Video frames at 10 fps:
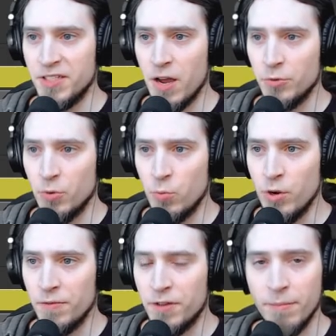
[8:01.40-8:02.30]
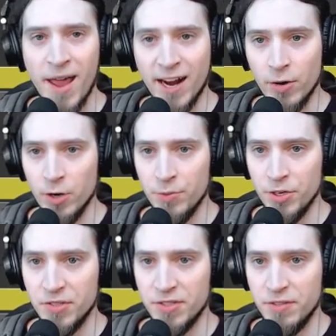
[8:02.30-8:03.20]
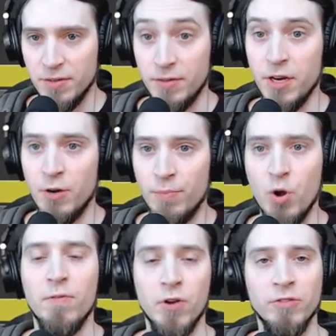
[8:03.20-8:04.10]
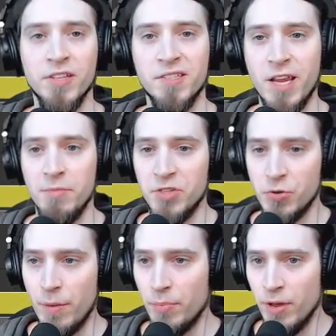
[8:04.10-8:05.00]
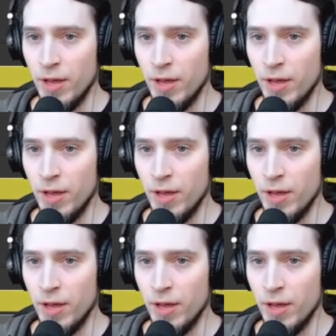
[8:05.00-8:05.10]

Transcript: out with the background because they are both on the same strip.